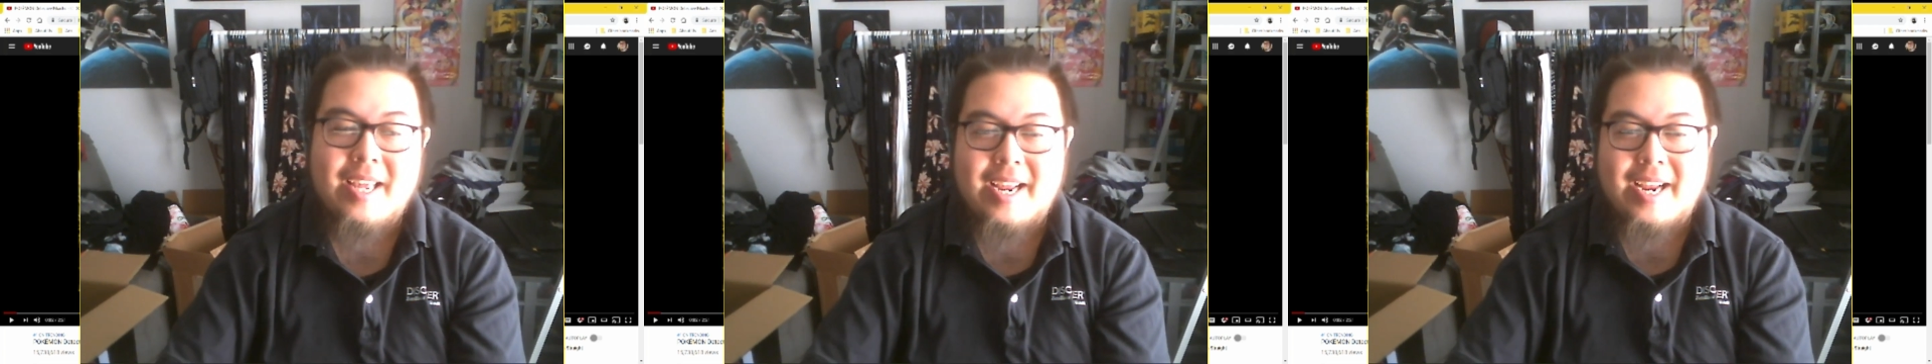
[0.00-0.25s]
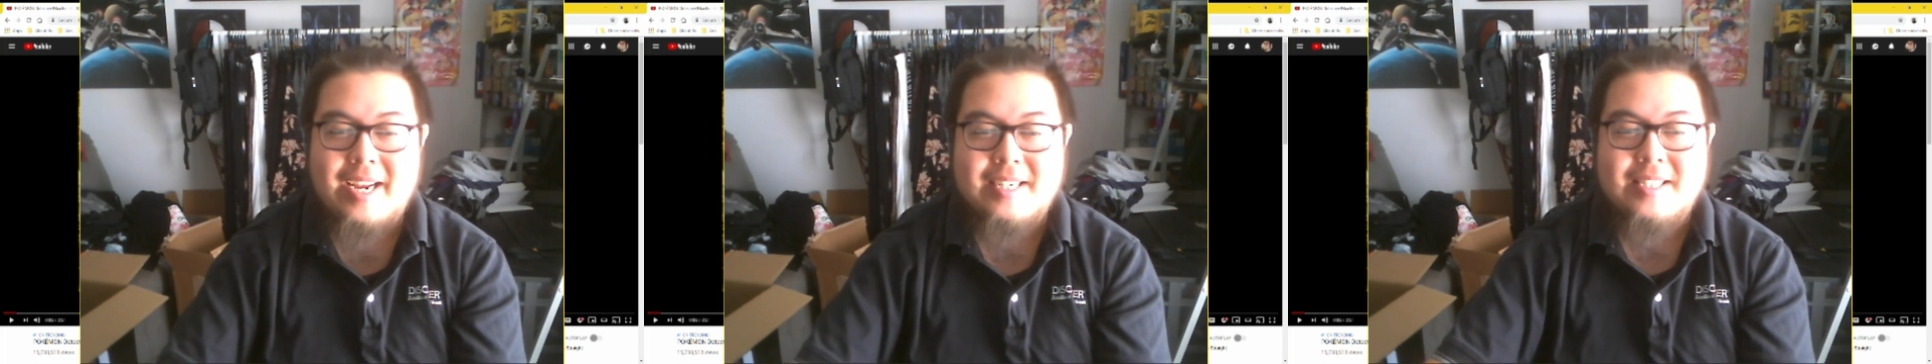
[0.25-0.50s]

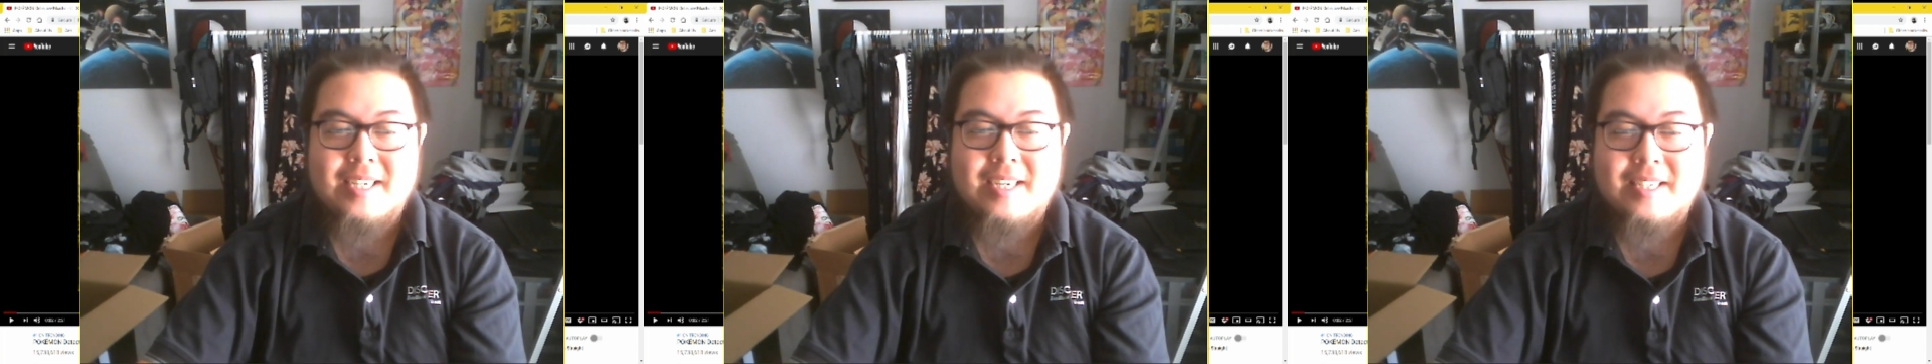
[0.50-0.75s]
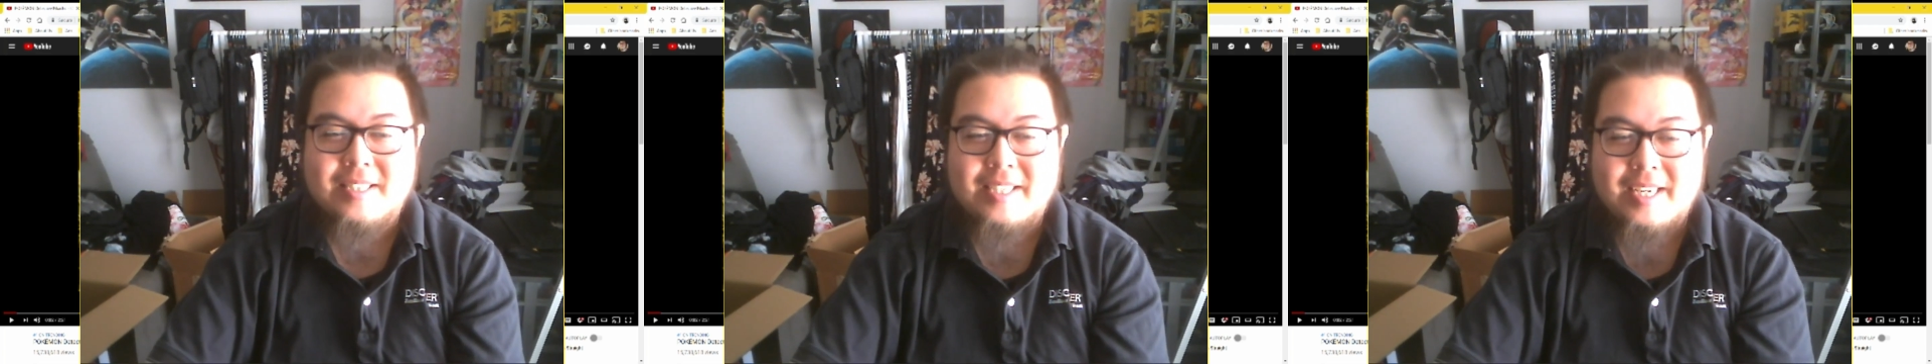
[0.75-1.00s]
and uh,
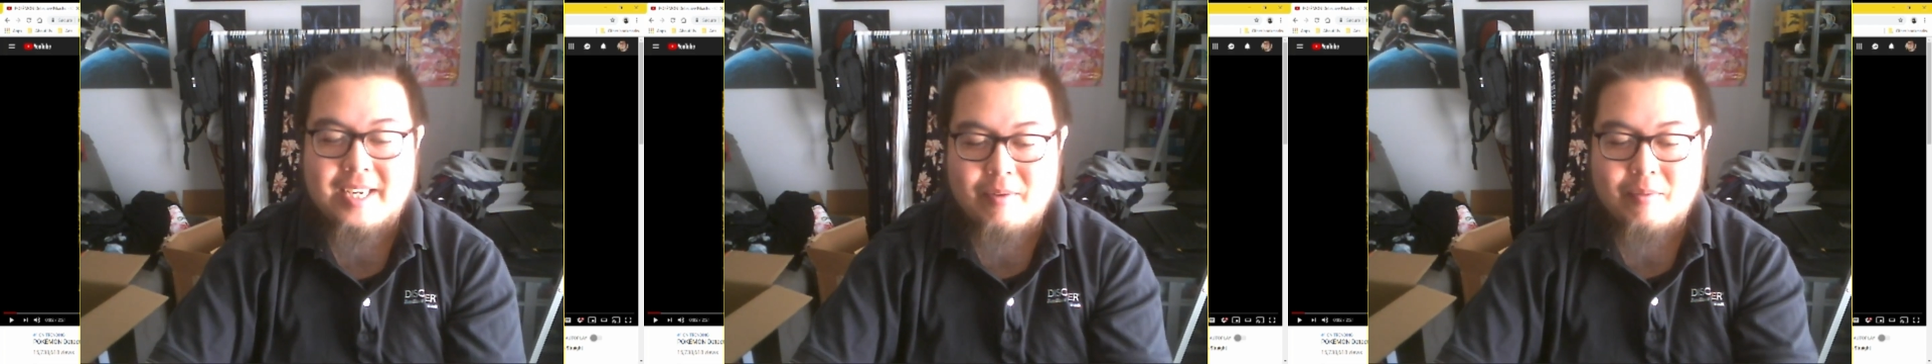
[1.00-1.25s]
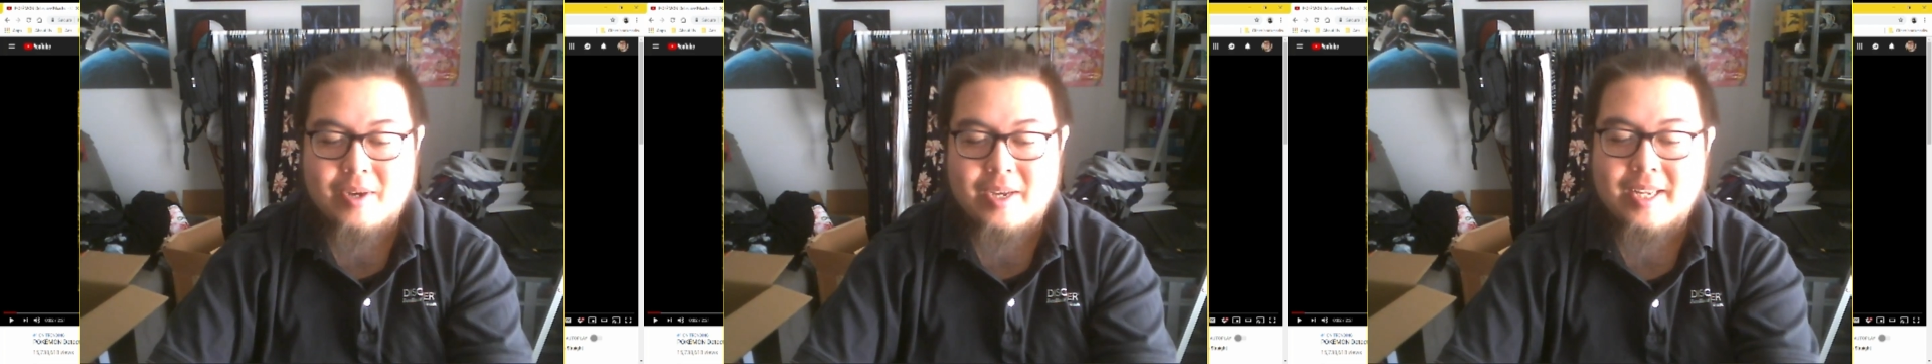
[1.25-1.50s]
see
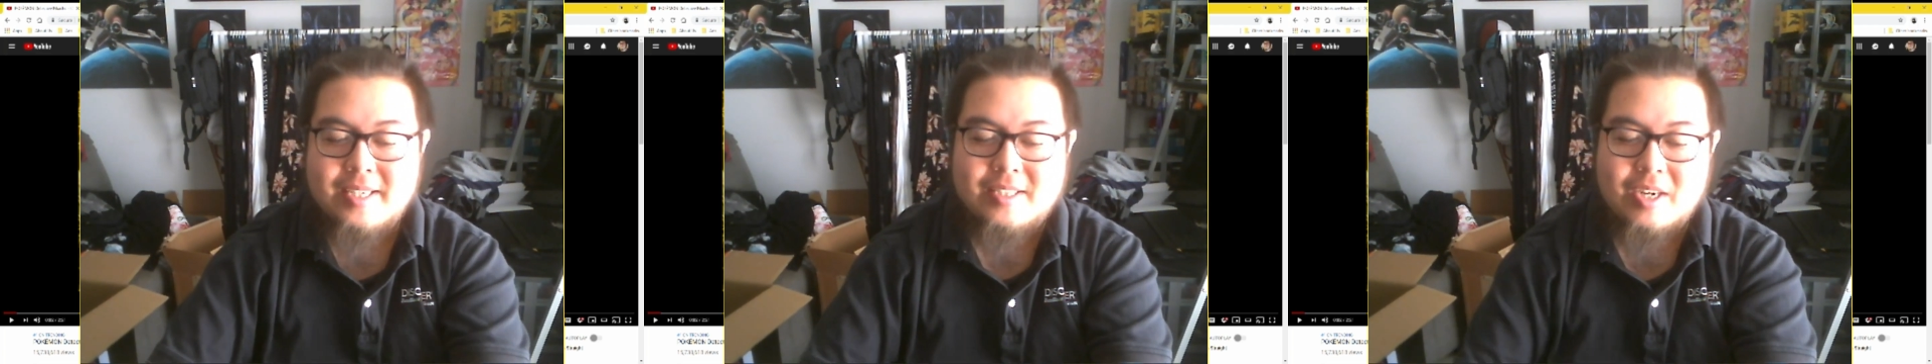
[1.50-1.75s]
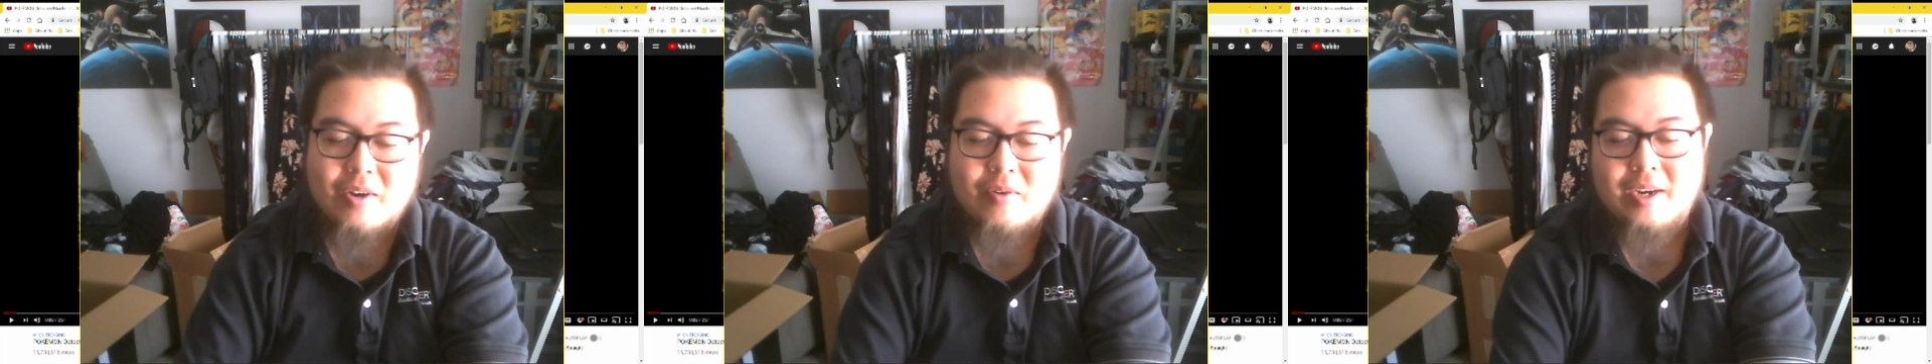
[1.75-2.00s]
what is
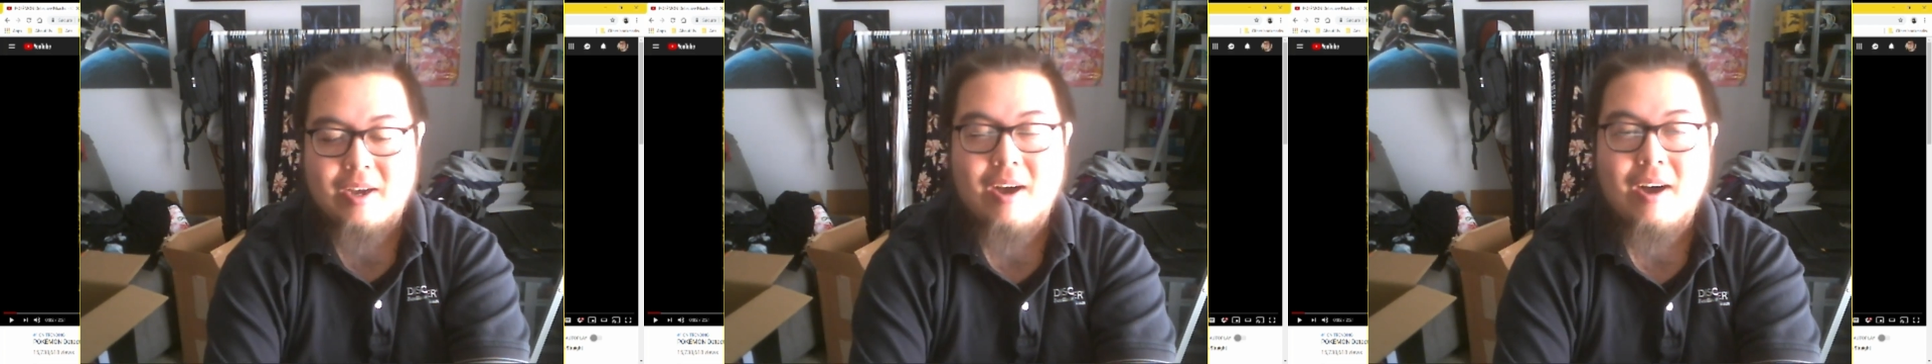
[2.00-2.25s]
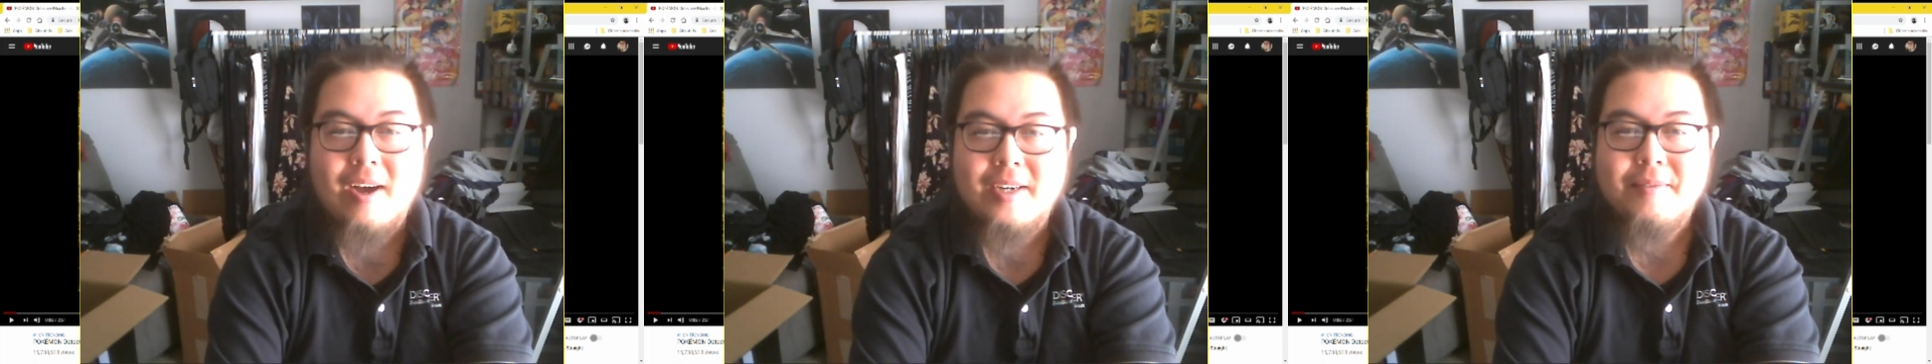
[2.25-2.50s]
going
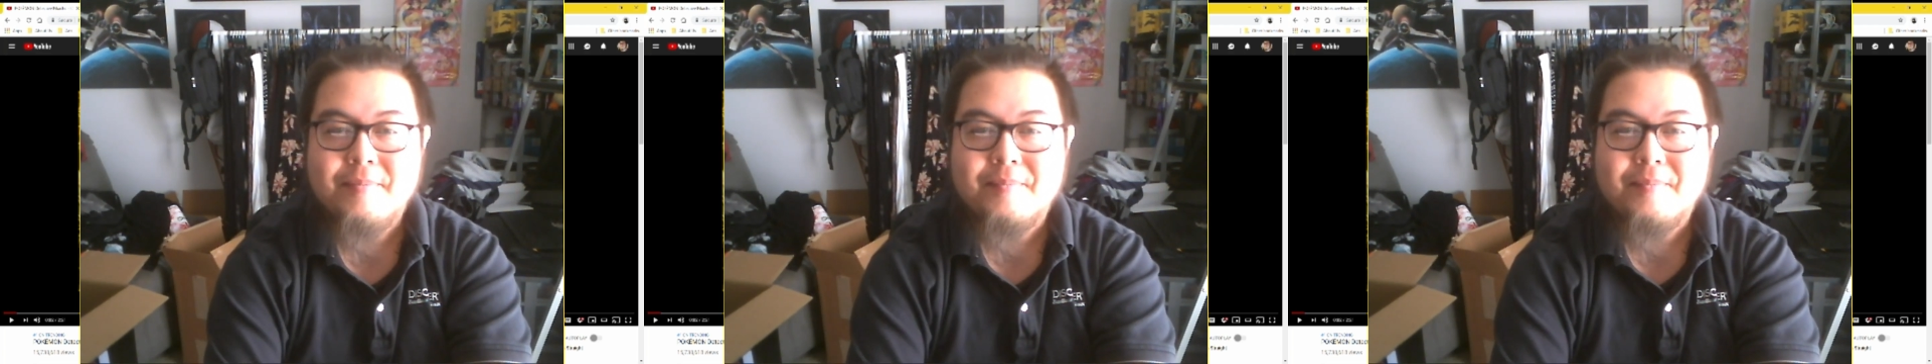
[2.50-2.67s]
on.